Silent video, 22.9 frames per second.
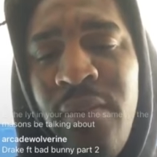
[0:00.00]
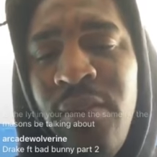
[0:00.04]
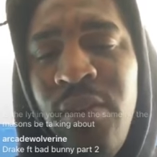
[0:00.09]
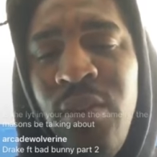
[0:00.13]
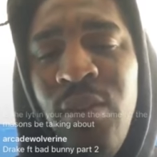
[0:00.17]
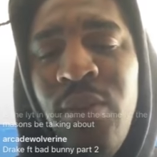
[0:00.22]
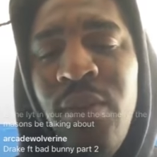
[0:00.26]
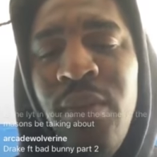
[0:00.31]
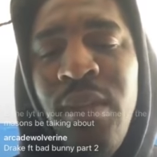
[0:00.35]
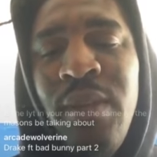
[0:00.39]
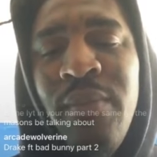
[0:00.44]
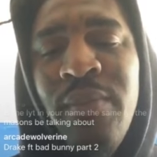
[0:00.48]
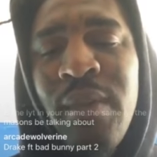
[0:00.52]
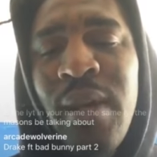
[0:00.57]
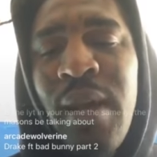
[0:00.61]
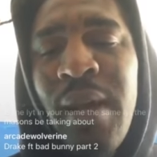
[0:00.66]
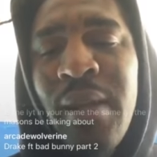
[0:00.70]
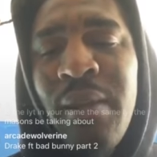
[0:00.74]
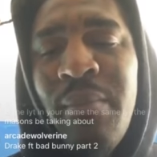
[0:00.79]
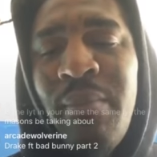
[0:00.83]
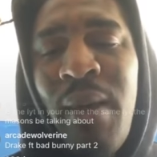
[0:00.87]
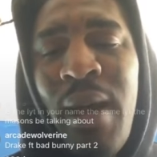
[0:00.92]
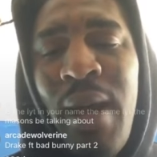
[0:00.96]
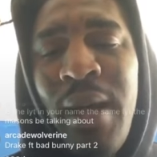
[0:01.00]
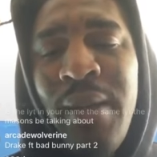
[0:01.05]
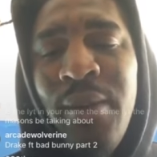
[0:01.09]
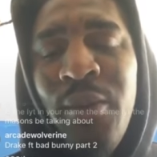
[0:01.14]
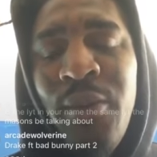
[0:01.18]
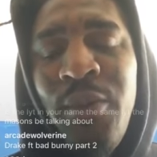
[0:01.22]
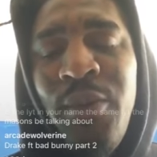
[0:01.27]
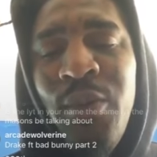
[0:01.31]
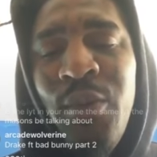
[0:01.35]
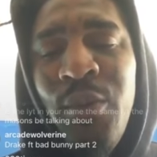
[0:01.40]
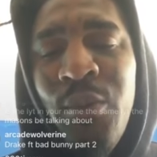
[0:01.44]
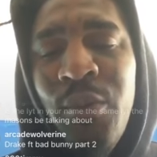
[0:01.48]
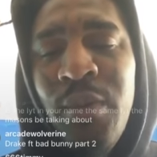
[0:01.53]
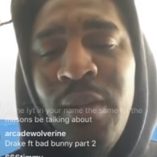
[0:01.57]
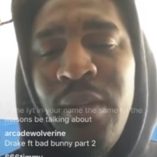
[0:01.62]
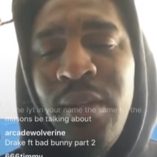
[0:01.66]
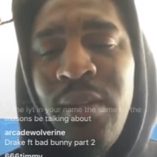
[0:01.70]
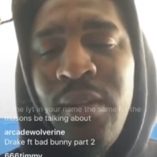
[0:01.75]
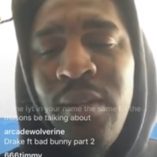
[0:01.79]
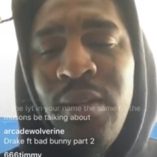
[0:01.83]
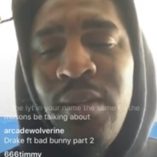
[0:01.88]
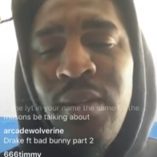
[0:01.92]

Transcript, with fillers: You don't even gotta buy no new one.